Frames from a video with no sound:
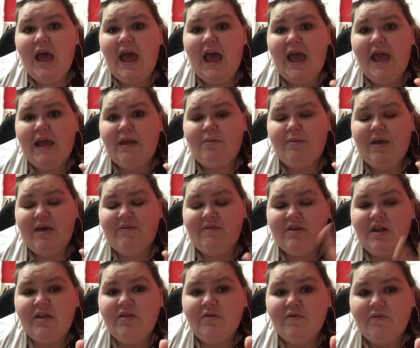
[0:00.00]
And we have
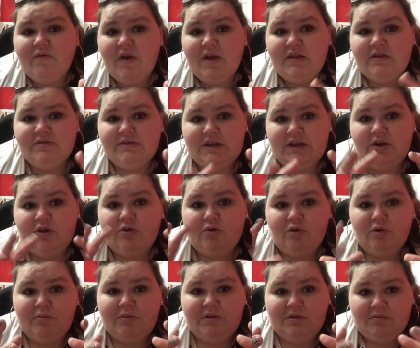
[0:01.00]
another friend, there's like a
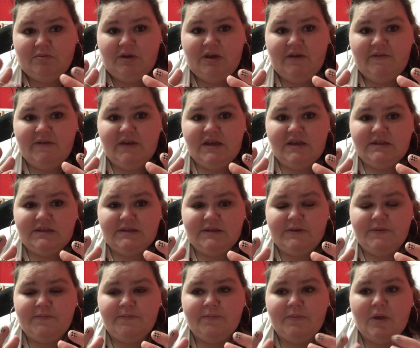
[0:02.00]
group of three of us,
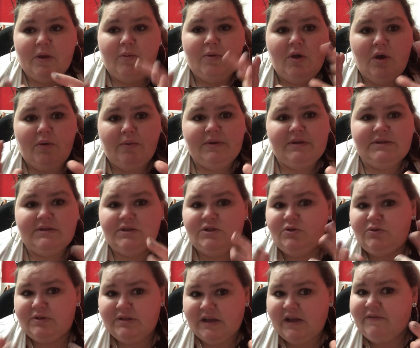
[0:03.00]
and we always
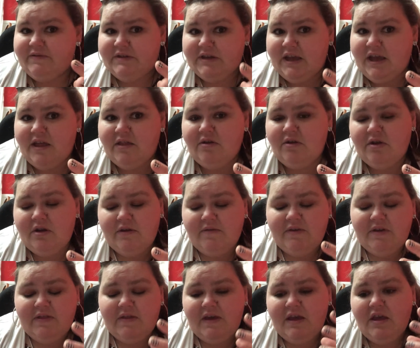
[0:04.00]
do stuff together and
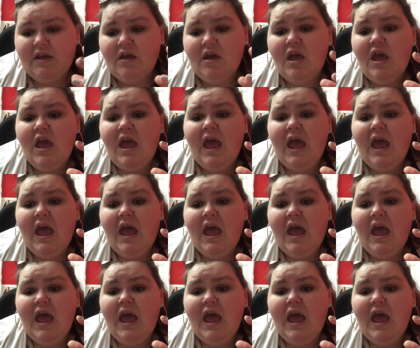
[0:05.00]
everything.